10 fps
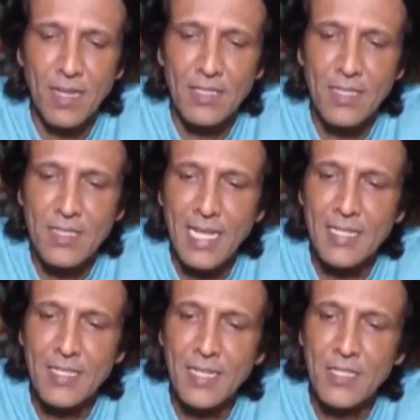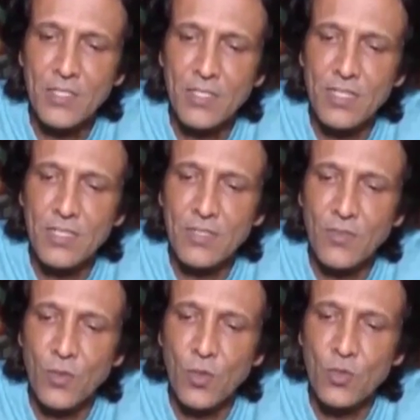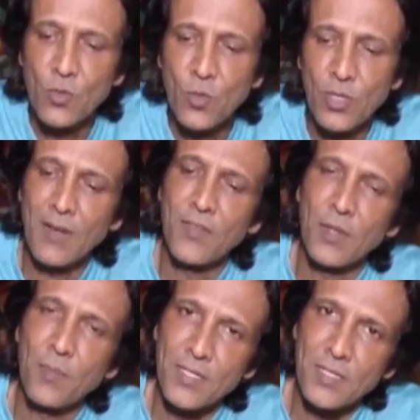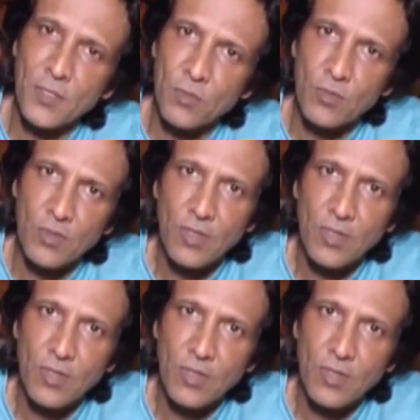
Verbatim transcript: I think challenging is for those who don't have the capacity to,